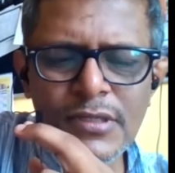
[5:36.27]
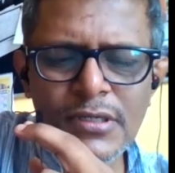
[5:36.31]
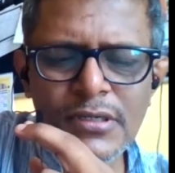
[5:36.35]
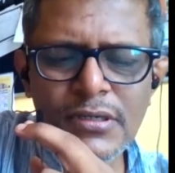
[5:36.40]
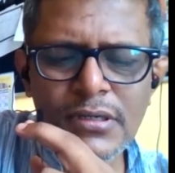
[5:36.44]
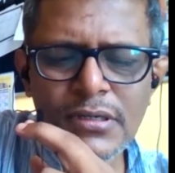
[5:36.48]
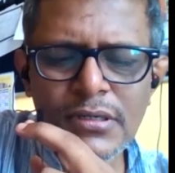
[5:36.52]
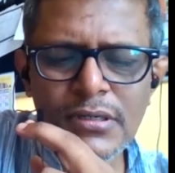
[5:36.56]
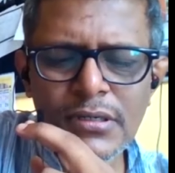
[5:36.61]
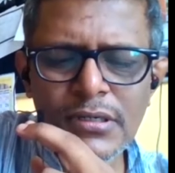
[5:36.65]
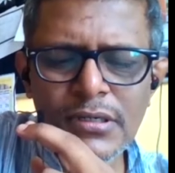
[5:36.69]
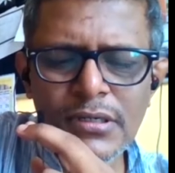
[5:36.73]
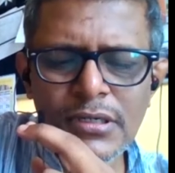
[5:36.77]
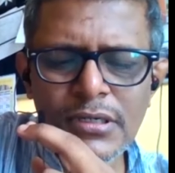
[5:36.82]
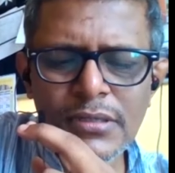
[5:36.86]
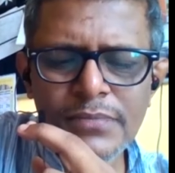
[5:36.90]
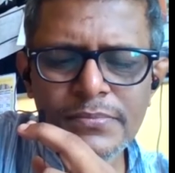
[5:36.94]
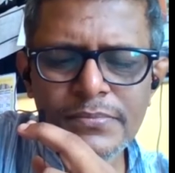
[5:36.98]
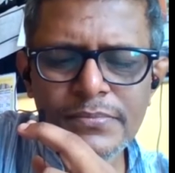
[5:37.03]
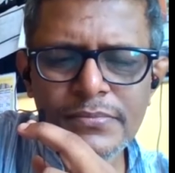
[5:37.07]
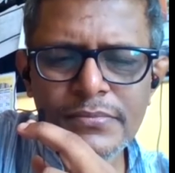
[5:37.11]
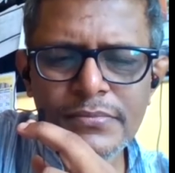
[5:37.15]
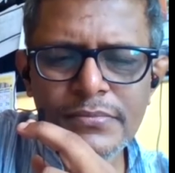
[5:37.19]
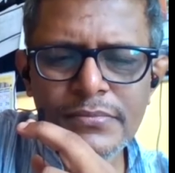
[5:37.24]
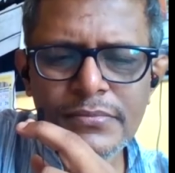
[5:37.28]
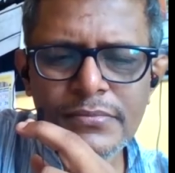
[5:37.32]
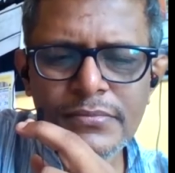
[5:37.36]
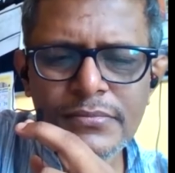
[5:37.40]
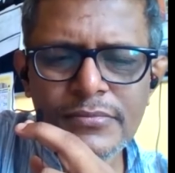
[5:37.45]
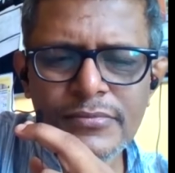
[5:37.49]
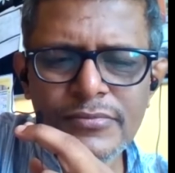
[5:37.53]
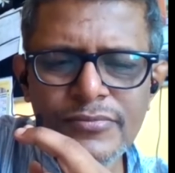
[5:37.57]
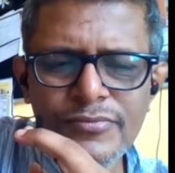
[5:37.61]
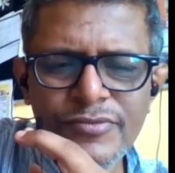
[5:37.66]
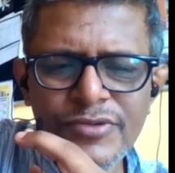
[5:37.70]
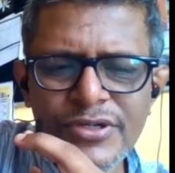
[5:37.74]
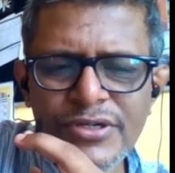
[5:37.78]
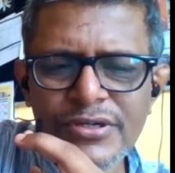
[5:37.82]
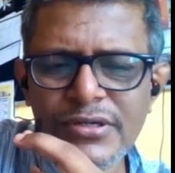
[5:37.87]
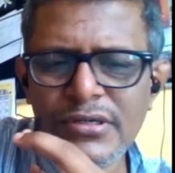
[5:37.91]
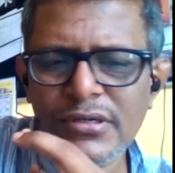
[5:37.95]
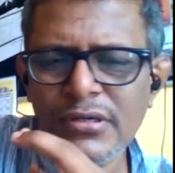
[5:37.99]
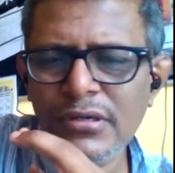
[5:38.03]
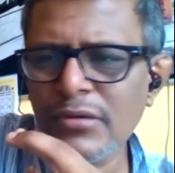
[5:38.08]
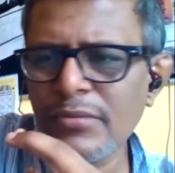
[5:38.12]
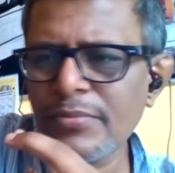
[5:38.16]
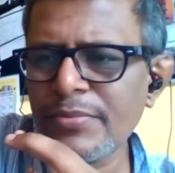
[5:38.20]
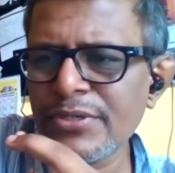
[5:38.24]
uh, we got an
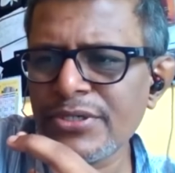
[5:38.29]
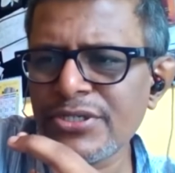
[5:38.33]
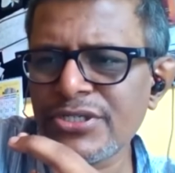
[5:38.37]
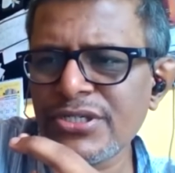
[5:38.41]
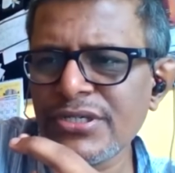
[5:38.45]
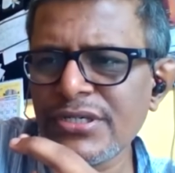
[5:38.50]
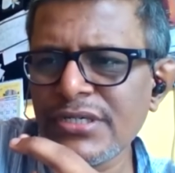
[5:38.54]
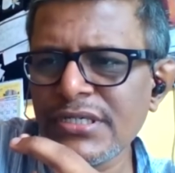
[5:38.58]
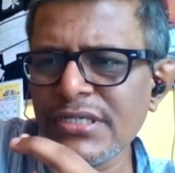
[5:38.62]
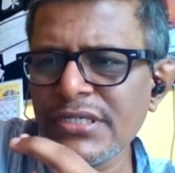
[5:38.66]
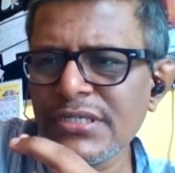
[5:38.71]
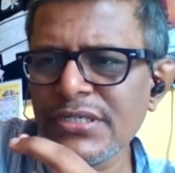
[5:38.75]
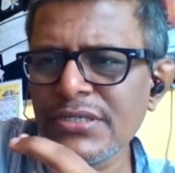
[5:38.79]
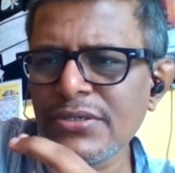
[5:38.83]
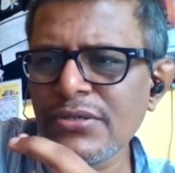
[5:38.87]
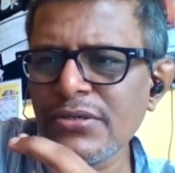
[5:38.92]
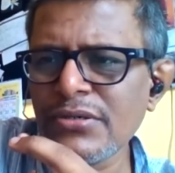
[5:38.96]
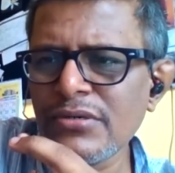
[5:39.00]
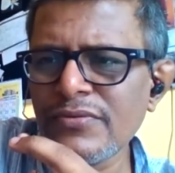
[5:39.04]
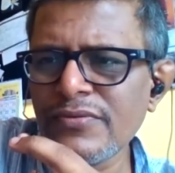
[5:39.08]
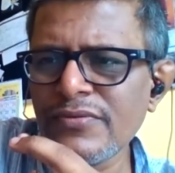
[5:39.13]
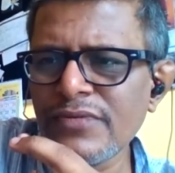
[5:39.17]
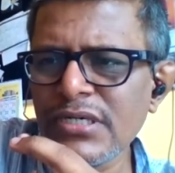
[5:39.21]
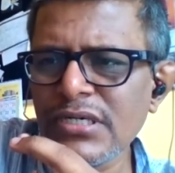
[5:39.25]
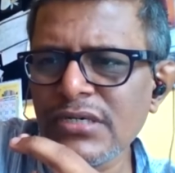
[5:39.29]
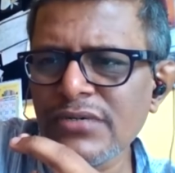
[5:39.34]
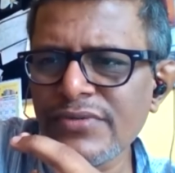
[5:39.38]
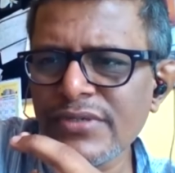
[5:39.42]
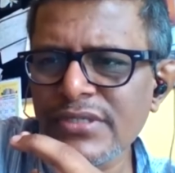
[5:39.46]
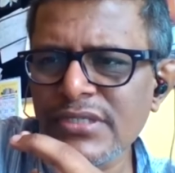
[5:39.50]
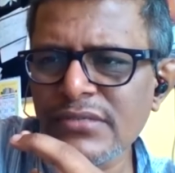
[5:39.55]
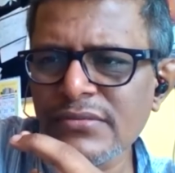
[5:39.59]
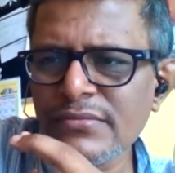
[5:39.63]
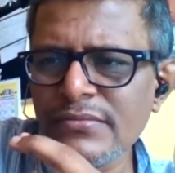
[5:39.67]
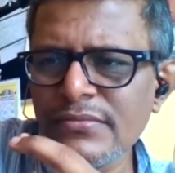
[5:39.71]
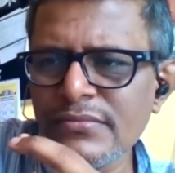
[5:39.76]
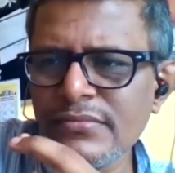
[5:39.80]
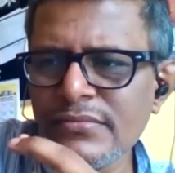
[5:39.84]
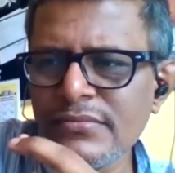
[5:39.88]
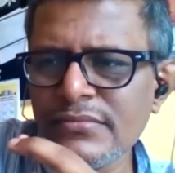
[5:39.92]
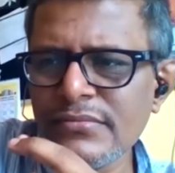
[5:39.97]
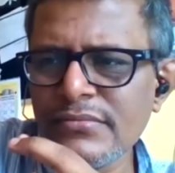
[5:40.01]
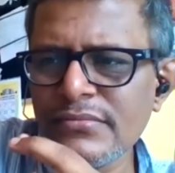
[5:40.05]
opportunity to go work with him.